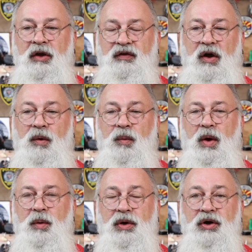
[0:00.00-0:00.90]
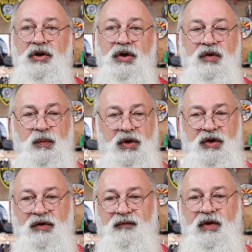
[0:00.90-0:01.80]
So what we're gonna do is we're
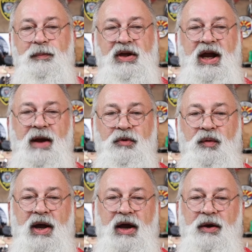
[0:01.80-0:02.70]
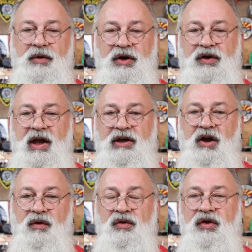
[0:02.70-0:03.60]
gonna flip the camera around. I'm gonna take
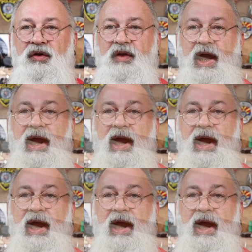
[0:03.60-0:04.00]
you over to the